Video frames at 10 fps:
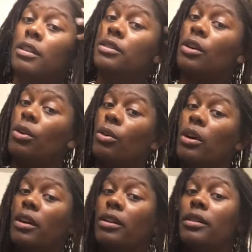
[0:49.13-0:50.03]
So
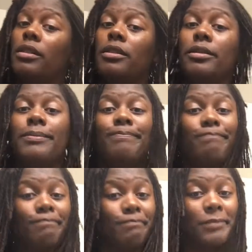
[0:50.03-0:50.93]

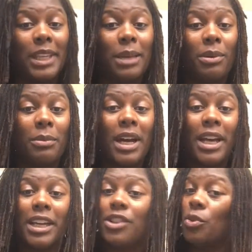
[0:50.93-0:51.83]
keep in
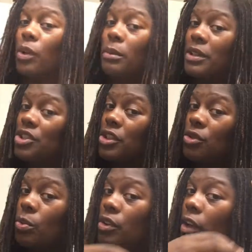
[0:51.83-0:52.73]
mind, you want to be
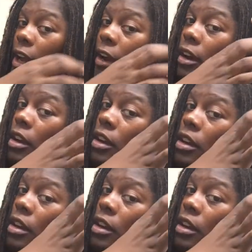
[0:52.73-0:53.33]
gentle with your hair.